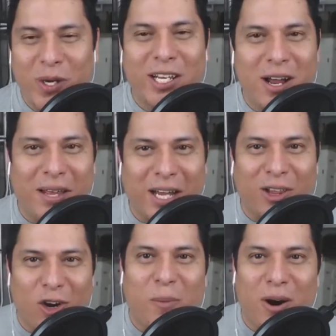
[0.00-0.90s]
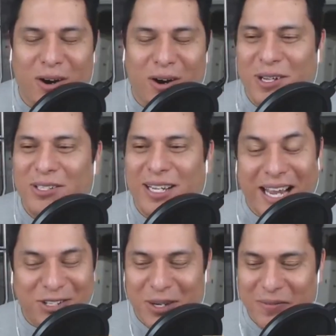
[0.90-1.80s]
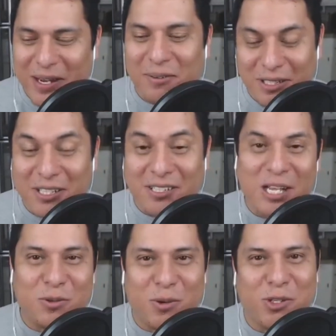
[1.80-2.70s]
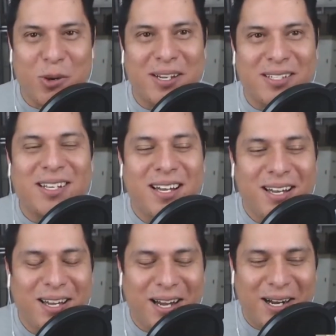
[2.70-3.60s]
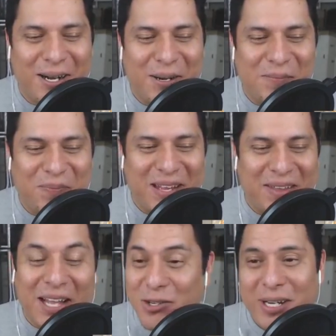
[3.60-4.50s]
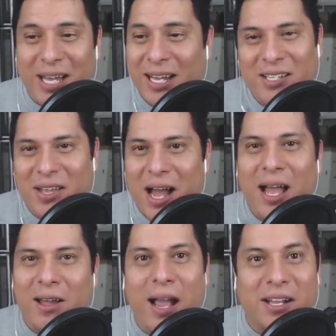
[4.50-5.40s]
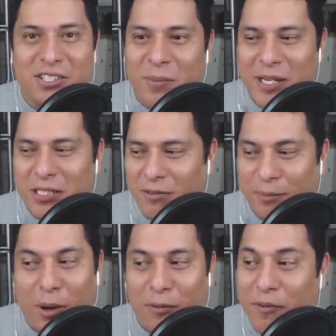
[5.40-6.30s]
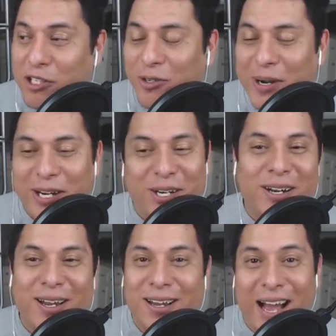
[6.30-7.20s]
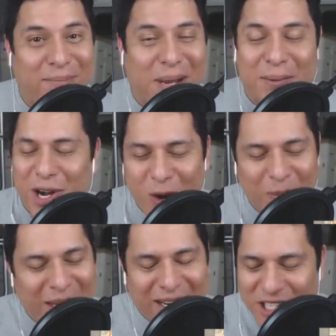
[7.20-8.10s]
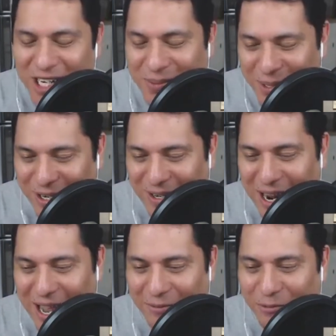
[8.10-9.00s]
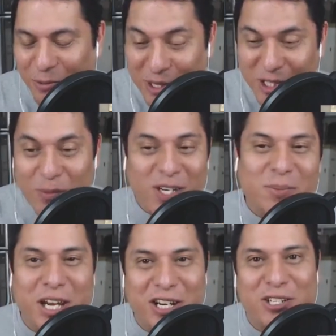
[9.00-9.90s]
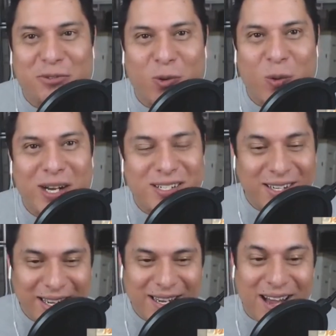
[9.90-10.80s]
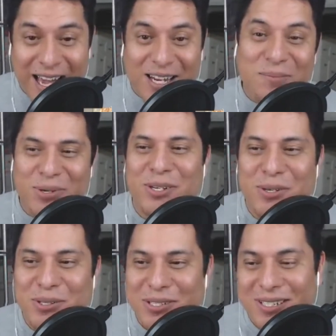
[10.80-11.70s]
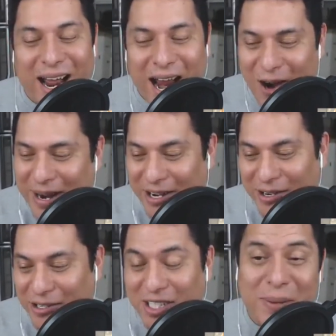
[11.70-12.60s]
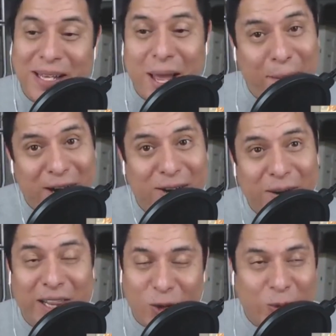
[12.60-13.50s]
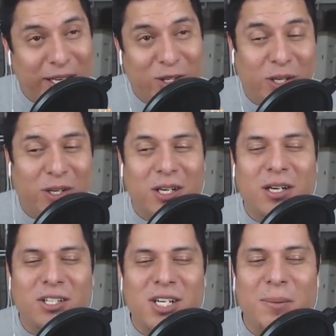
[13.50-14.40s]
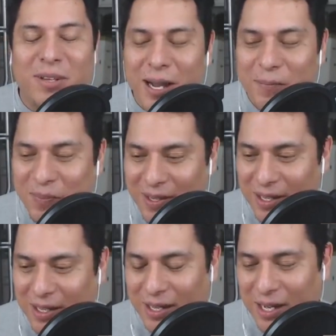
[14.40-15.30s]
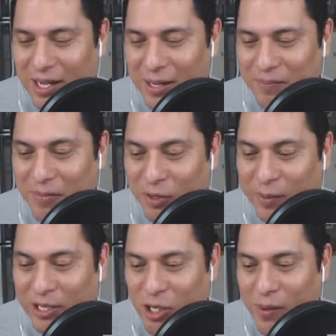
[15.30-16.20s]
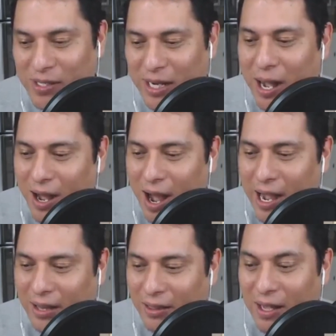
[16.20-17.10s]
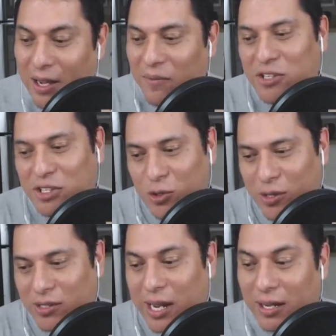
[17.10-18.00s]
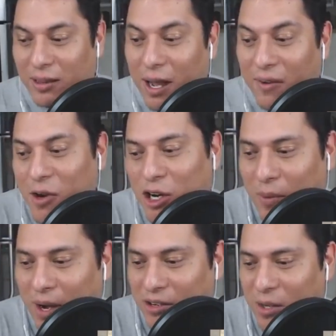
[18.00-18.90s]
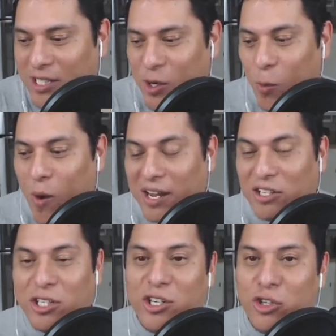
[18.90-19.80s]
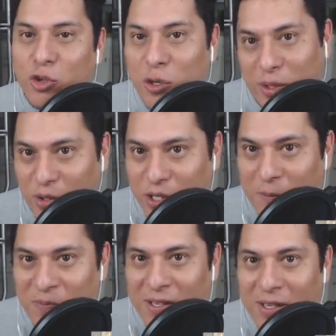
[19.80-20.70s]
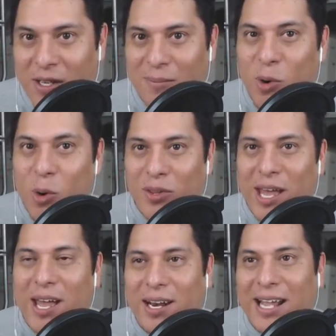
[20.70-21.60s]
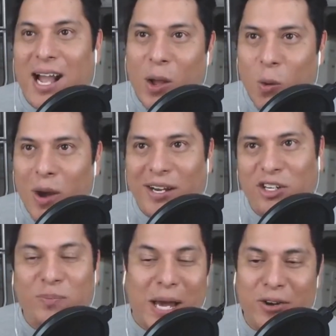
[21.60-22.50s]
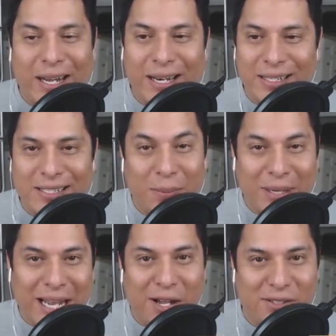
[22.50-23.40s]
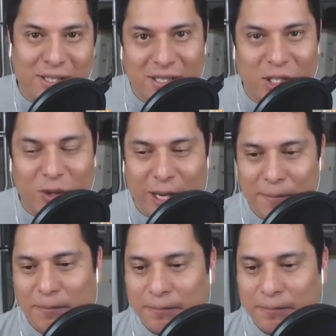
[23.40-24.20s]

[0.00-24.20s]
really do have like a low bar of like entry of like successful stories. And that's okay. Like, so I consider myself a pulp fiction writer. I know I'm not Shakespeare. I have reasonable expectations for what I can produce, and I hire editors to make that better. And they really do a good job of that. For me, it's always like, I love the stories and I loved our community so much. I wanted to contribute more than like, I want to do better than somebody else necessarily.